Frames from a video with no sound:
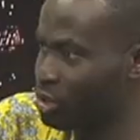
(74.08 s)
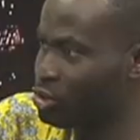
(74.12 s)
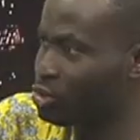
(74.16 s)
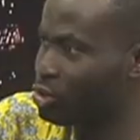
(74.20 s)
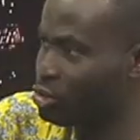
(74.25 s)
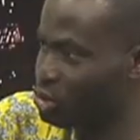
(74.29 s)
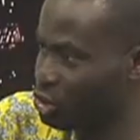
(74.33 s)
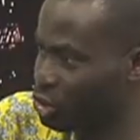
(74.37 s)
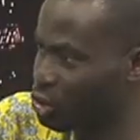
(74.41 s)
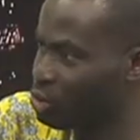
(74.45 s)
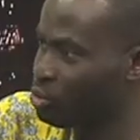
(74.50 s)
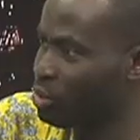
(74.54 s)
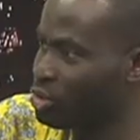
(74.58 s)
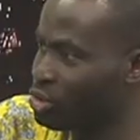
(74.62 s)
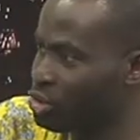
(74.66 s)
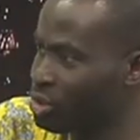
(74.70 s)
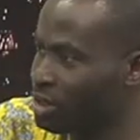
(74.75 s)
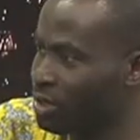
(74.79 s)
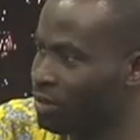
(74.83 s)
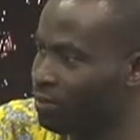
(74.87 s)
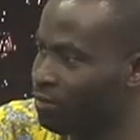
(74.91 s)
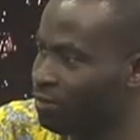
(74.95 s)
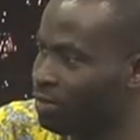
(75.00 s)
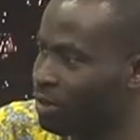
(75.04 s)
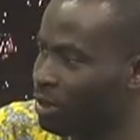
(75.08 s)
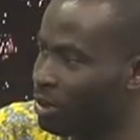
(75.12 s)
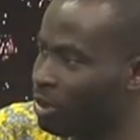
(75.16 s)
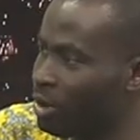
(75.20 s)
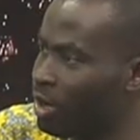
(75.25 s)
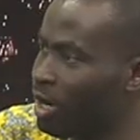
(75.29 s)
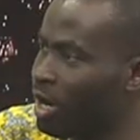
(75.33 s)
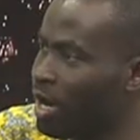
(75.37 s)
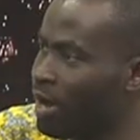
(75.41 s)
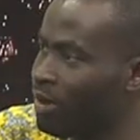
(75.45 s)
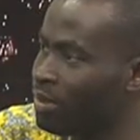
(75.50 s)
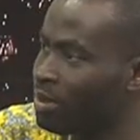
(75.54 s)
serious situation if they
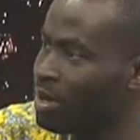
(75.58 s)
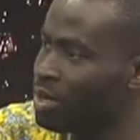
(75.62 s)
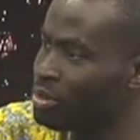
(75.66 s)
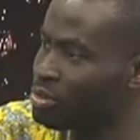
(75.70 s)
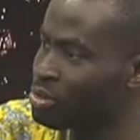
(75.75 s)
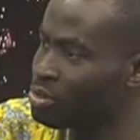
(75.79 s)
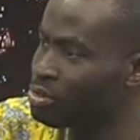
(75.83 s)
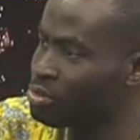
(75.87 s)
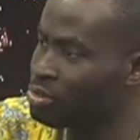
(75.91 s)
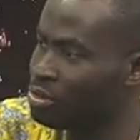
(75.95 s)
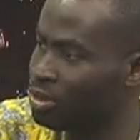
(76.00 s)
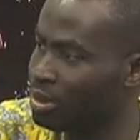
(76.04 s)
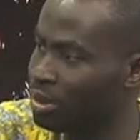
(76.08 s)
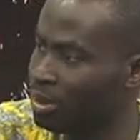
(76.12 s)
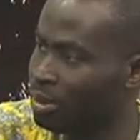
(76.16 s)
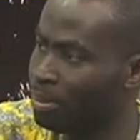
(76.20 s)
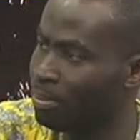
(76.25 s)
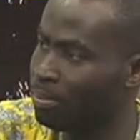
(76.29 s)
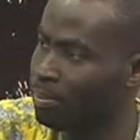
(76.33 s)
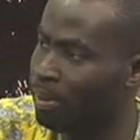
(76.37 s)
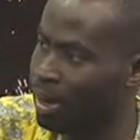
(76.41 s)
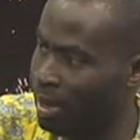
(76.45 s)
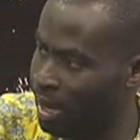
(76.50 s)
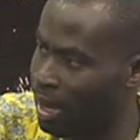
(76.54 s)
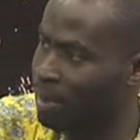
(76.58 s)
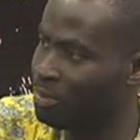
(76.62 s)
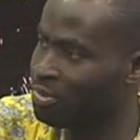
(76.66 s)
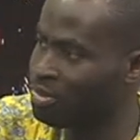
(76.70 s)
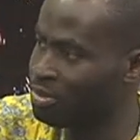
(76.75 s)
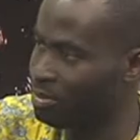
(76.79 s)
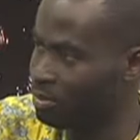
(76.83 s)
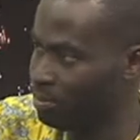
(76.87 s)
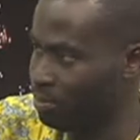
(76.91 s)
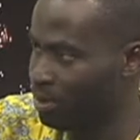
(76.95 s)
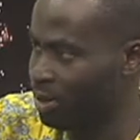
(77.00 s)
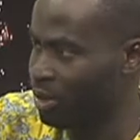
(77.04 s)
don't have the necessary backups
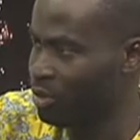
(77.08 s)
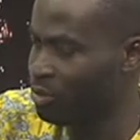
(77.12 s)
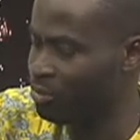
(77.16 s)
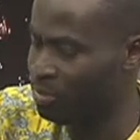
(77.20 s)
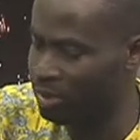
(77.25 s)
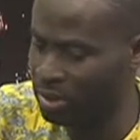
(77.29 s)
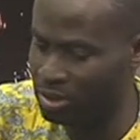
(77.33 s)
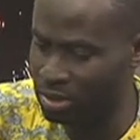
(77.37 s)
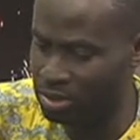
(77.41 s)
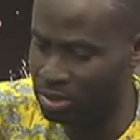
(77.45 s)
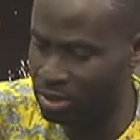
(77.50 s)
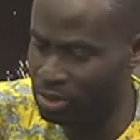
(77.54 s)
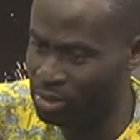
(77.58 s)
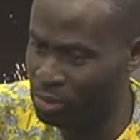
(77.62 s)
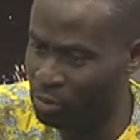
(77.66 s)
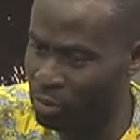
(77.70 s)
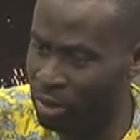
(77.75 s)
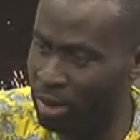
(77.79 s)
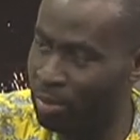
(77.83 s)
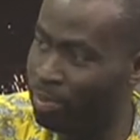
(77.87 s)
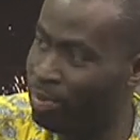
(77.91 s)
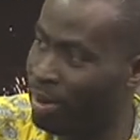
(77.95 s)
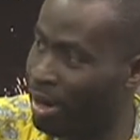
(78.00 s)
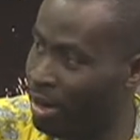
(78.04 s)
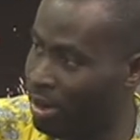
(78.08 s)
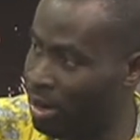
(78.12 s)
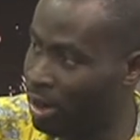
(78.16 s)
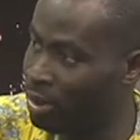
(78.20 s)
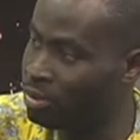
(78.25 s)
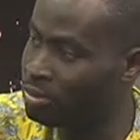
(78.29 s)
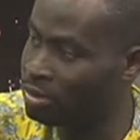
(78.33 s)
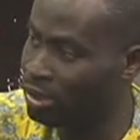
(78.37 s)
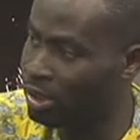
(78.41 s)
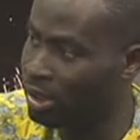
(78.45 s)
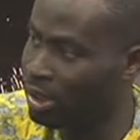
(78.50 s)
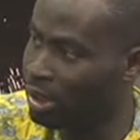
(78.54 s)
in place. But just a quick
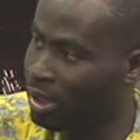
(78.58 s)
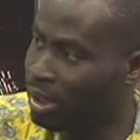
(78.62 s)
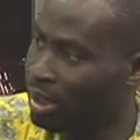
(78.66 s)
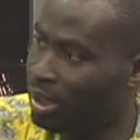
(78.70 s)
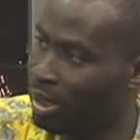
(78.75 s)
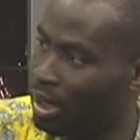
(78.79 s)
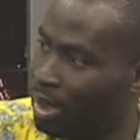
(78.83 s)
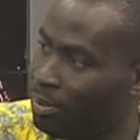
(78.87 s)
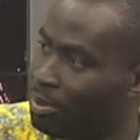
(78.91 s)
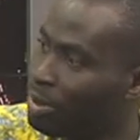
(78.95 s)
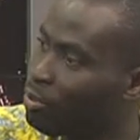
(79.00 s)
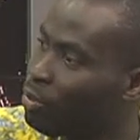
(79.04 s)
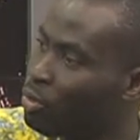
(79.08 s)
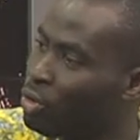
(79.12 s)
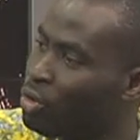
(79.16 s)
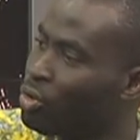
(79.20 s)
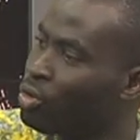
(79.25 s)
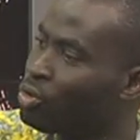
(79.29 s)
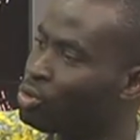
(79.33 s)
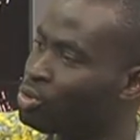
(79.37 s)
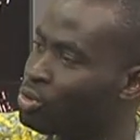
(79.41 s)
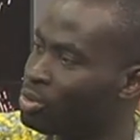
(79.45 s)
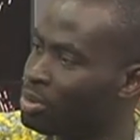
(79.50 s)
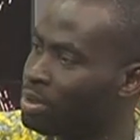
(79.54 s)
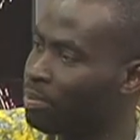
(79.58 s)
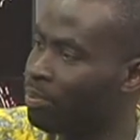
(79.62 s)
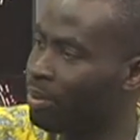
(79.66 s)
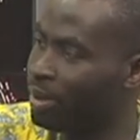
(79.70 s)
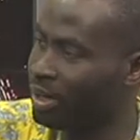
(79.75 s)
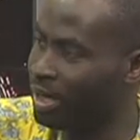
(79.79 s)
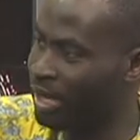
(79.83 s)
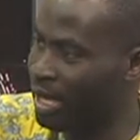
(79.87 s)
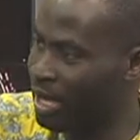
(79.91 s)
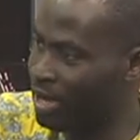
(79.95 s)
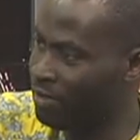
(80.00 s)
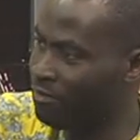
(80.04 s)
background. I mean, we used to
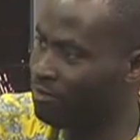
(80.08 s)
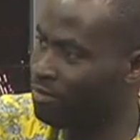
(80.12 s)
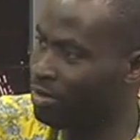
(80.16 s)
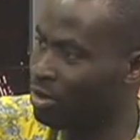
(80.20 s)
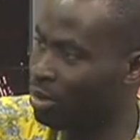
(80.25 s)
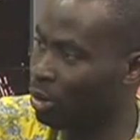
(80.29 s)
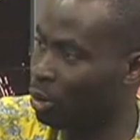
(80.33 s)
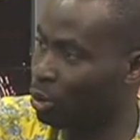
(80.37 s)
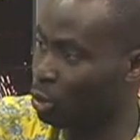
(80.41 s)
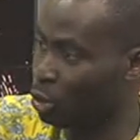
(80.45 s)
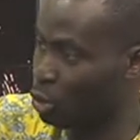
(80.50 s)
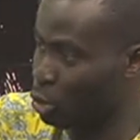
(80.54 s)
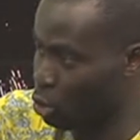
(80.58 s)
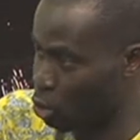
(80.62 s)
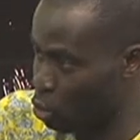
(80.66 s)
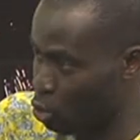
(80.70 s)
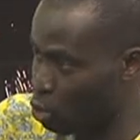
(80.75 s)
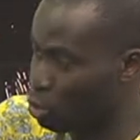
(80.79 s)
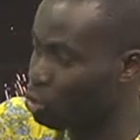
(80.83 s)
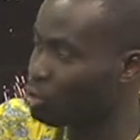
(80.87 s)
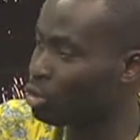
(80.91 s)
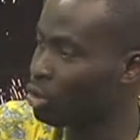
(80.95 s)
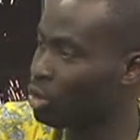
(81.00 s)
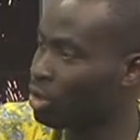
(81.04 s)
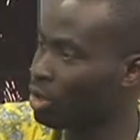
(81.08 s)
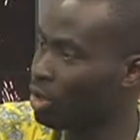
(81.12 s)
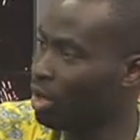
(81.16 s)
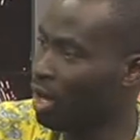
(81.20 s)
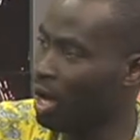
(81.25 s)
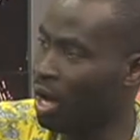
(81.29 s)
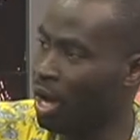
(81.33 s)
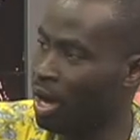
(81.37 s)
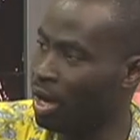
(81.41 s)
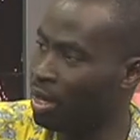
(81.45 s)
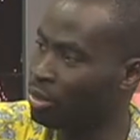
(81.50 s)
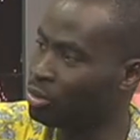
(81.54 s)
depend heavily on crude
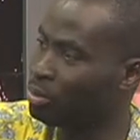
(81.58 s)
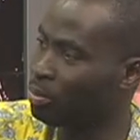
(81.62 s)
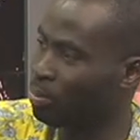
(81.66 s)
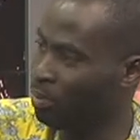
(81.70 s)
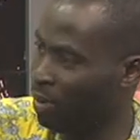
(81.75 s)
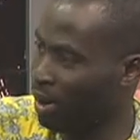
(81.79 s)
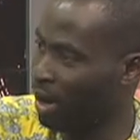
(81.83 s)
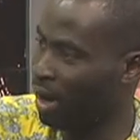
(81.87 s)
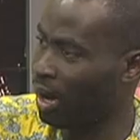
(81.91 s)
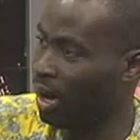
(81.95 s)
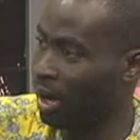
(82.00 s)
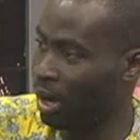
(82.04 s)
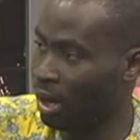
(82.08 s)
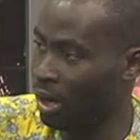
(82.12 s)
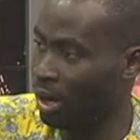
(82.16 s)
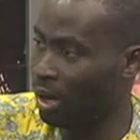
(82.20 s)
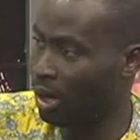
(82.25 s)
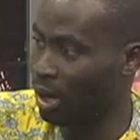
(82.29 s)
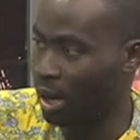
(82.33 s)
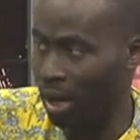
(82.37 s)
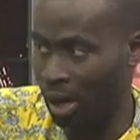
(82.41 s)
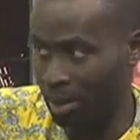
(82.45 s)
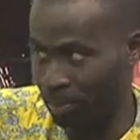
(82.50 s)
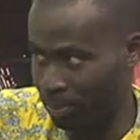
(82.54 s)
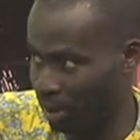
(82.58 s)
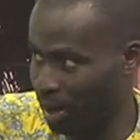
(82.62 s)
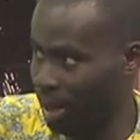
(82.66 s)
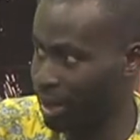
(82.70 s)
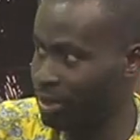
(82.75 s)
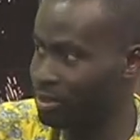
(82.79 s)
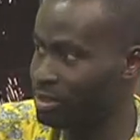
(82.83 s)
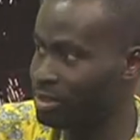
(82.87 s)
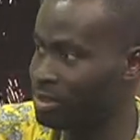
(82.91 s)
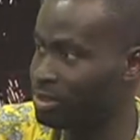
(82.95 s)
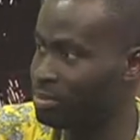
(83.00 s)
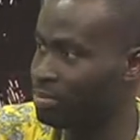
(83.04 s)
uh, to power our
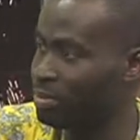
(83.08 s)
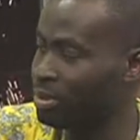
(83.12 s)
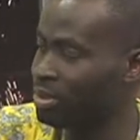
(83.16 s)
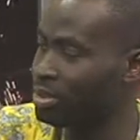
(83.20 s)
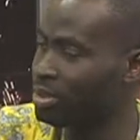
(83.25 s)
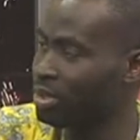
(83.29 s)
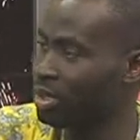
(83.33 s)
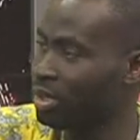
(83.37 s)
plants. But